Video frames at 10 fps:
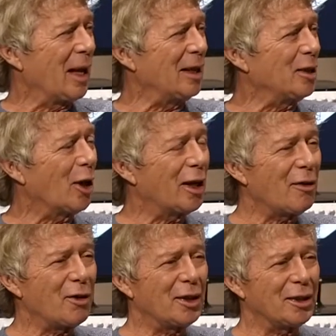And he got
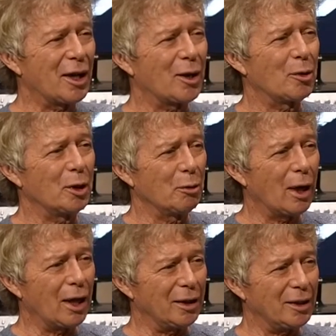everything not only
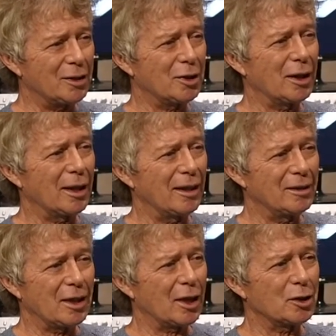right; it's
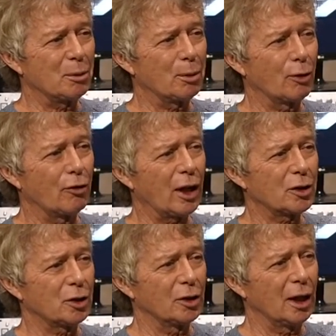it's actually
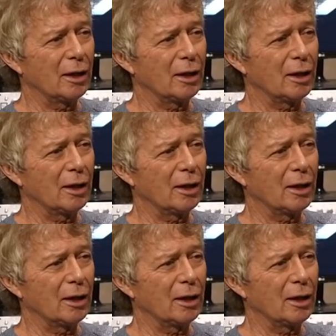perfection.